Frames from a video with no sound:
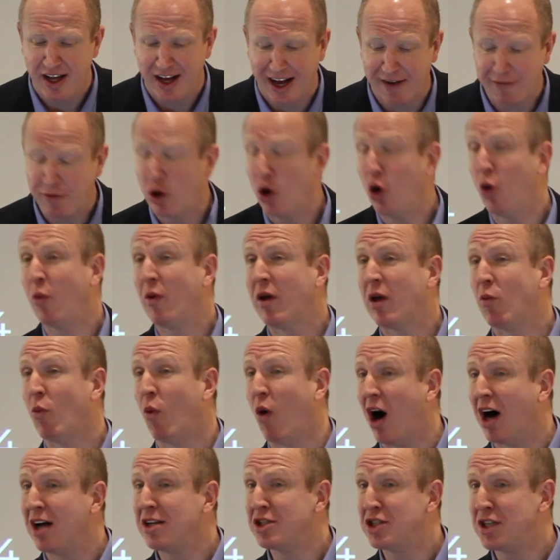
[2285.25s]
of who we
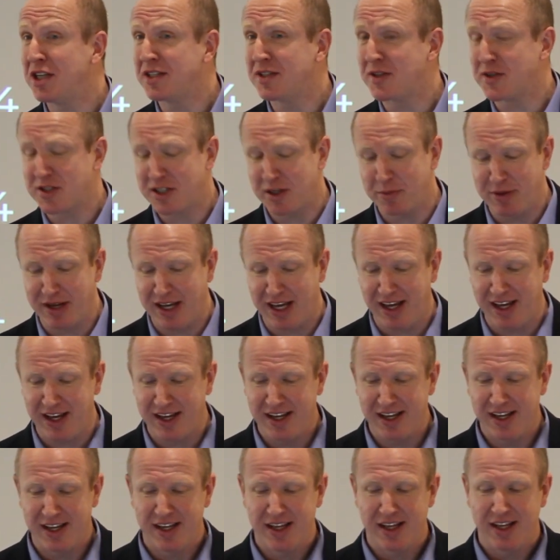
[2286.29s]
want Jesus to be
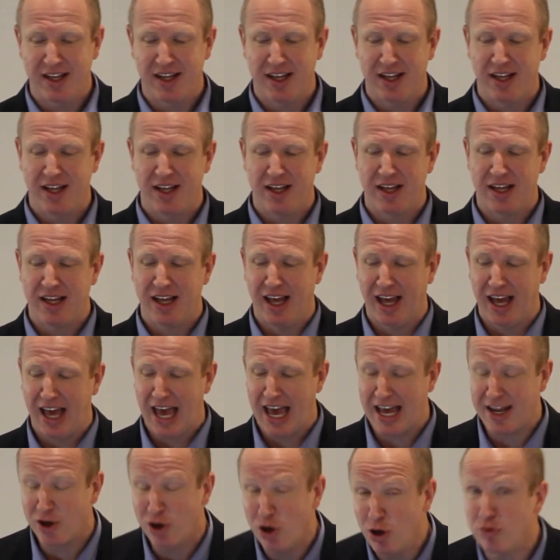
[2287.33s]

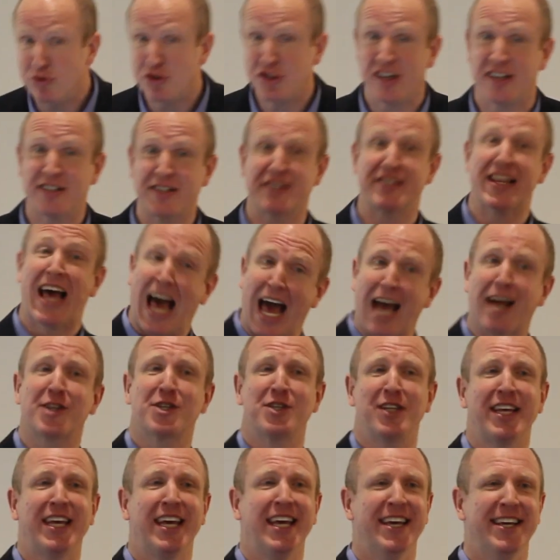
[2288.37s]
and who Jesus
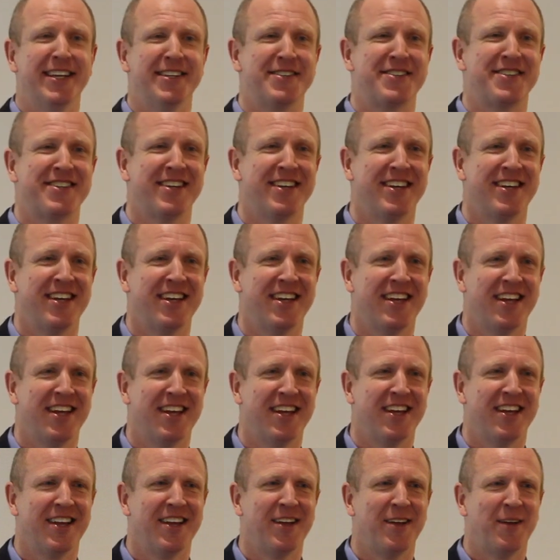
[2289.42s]
actually is.
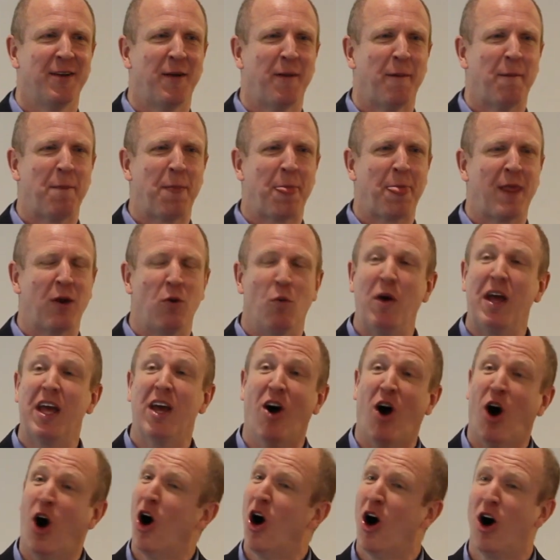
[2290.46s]

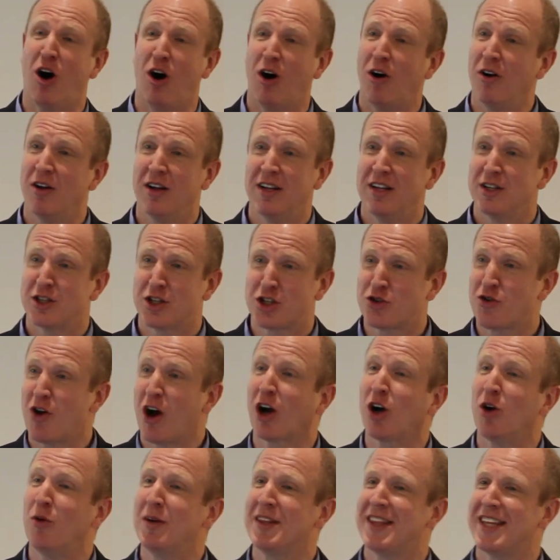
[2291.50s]
We all
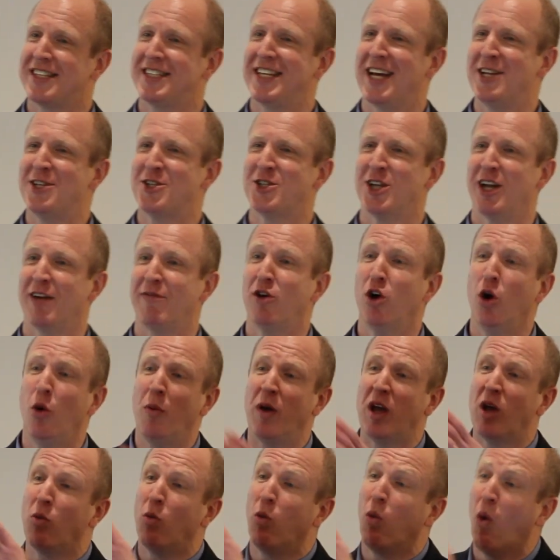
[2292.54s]
struggle with the tension of who
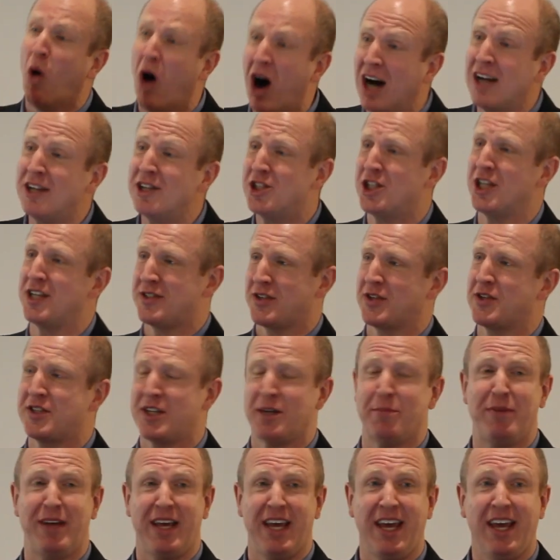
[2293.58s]
we want Jesus
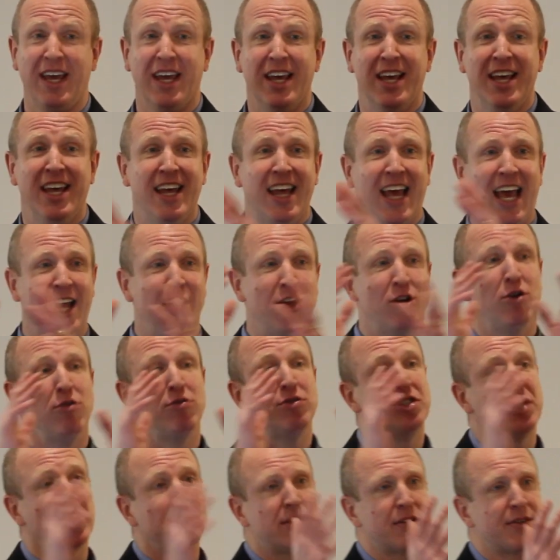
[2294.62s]
to be and who
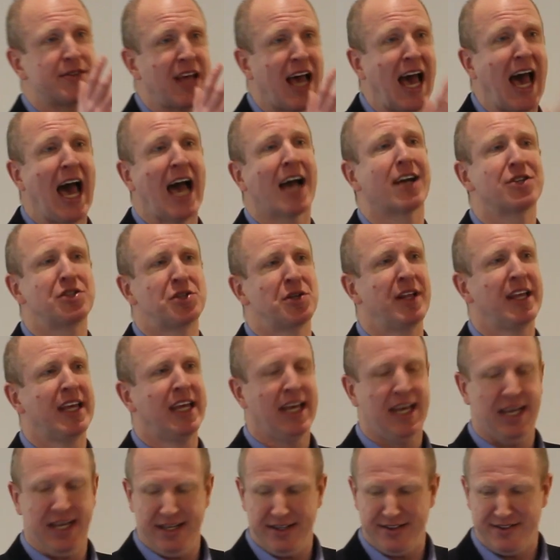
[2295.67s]
Jesus actually
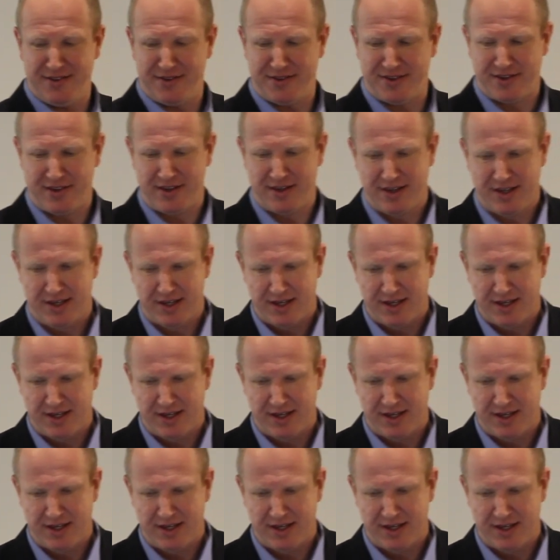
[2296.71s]
is.